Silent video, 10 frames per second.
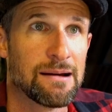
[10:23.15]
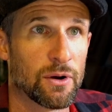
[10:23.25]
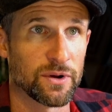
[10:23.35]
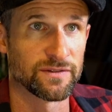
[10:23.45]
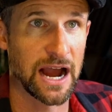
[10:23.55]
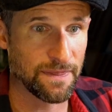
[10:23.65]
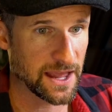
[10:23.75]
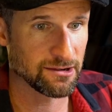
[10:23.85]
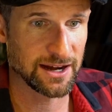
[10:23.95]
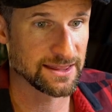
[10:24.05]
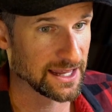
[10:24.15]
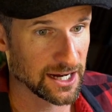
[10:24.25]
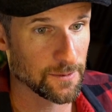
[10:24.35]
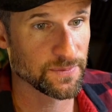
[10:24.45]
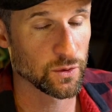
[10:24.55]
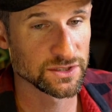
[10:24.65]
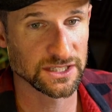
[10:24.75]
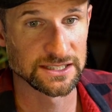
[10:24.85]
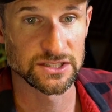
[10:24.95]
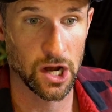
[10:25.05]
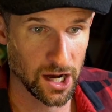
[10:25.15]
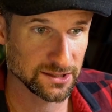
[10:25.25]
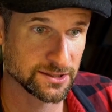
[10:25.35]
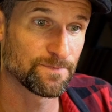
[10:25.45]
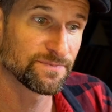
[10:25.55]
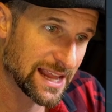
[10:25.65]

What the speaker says: but we've got that right there, which is awesome.